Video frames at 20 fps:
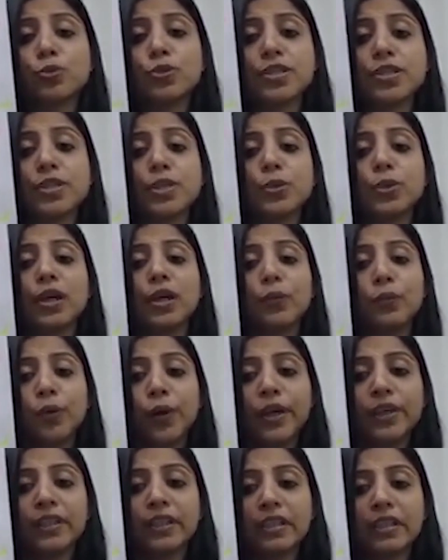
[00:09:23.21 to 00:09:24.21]
so avoid it.
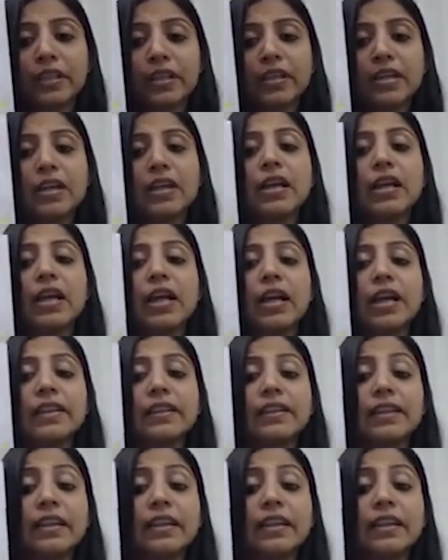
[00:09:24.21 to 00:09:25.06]
And then